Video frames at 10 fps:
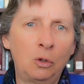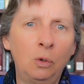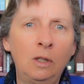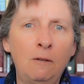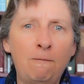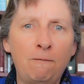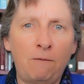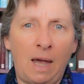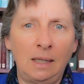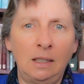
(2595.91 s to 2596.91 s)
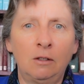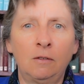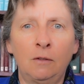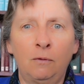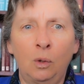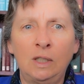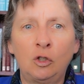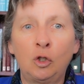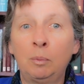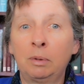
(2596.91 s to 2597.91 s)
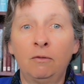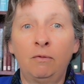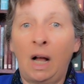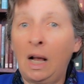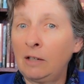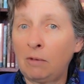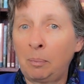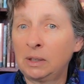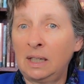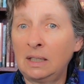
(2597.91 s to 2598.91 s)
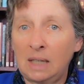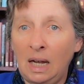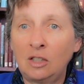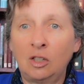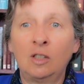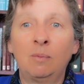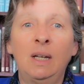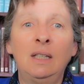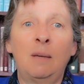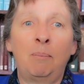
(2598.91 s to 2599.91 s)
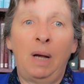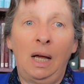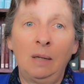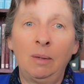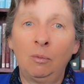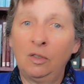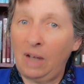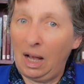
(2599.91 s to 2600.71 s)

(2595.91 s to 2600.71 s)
Could the failure of the voice to provide representations mean that Parliament was